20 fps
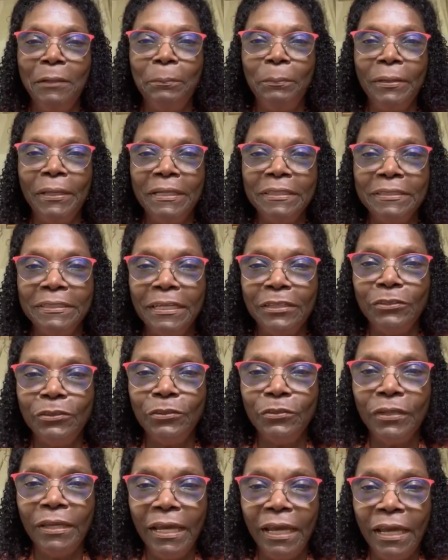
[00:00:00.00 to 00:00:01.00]
any place
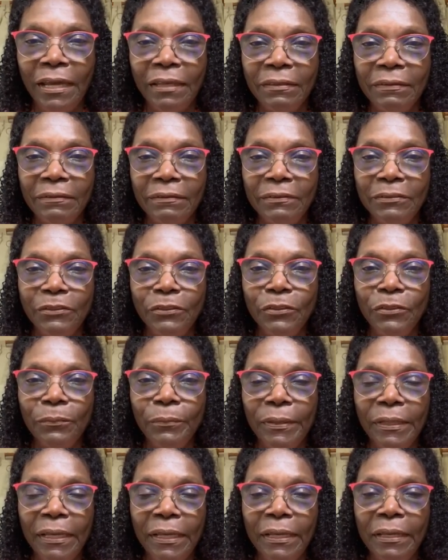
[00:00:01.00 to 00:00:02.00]
that you gather to
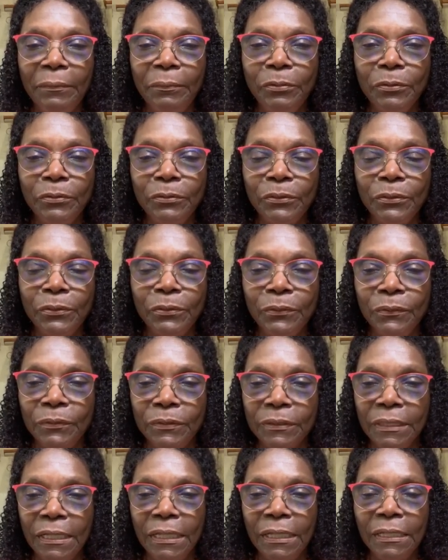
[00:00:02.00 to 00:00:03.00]
be able to
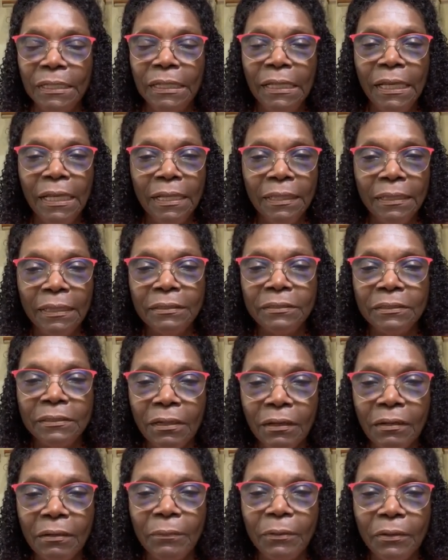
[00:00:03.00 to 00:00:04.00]
say, let's
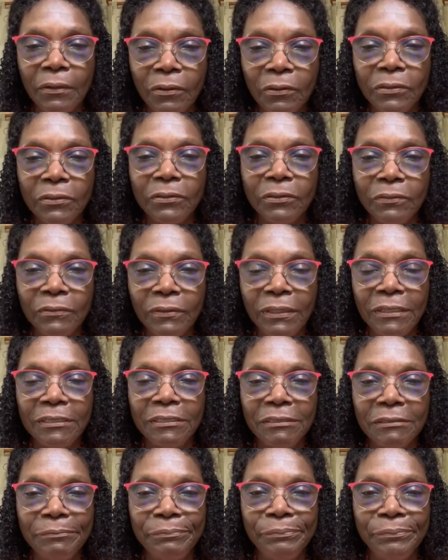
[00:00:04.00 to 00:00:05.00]
talk about organ
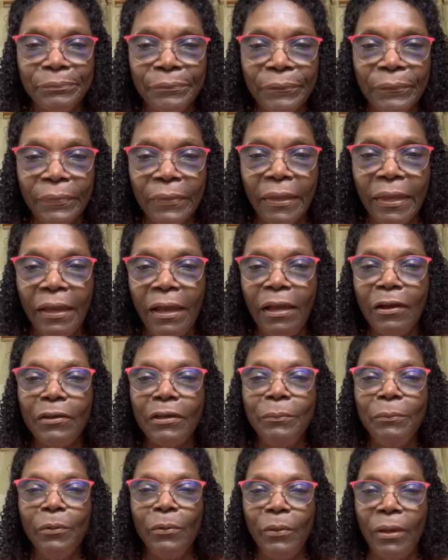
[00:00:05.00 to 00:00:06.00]
donation. How
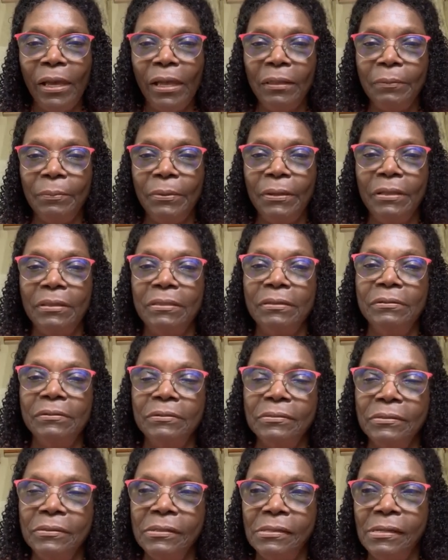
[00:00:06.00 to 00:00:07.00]
can you help
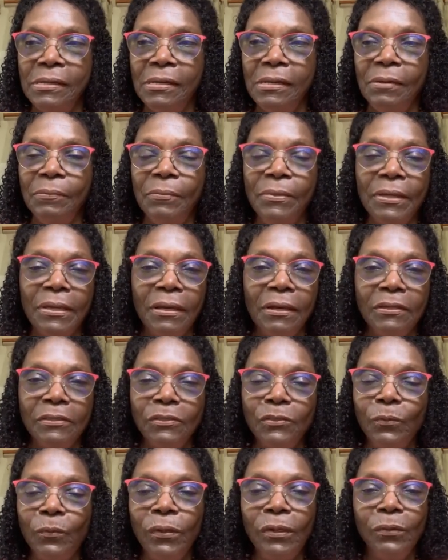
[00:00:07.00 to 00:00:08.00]
others?
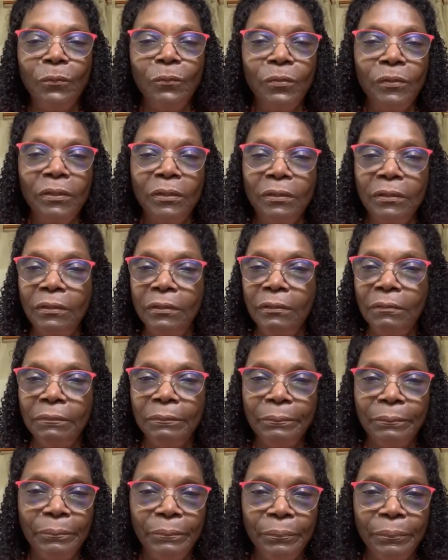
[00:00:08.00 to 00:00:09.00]
Because when we
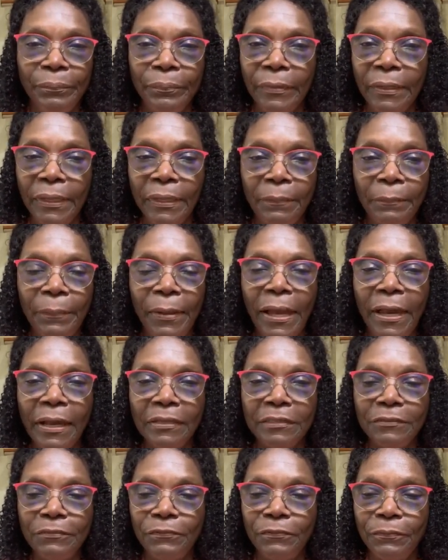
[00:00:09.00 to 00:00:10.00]

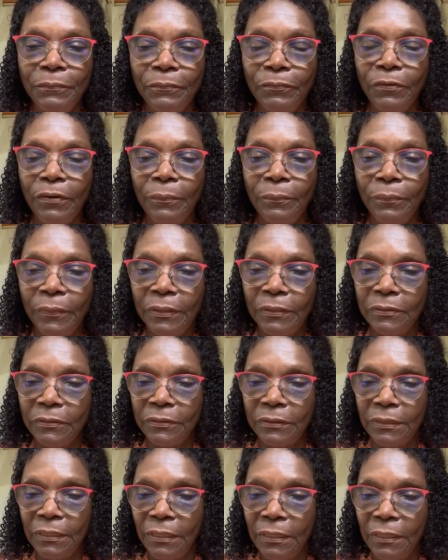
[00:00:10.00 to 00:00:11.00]
pass from
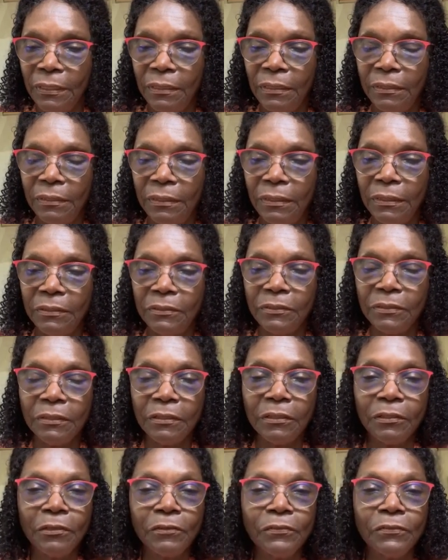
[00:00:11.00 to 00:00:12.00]
this
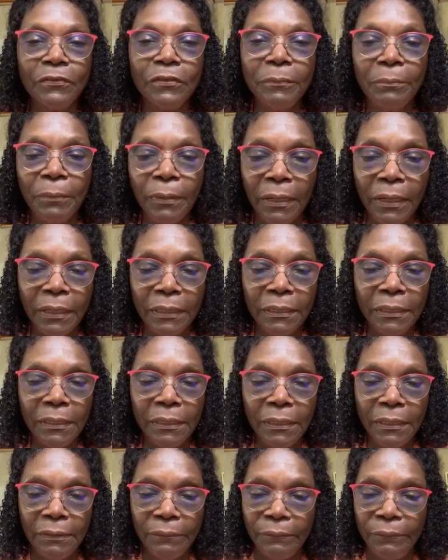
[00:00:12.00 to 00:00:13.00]
earthly
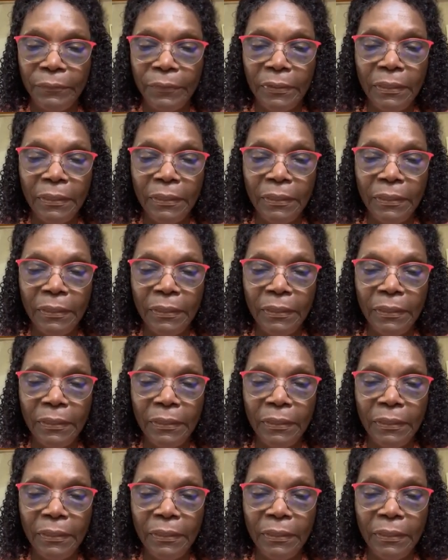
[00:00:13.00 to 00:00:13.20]
body,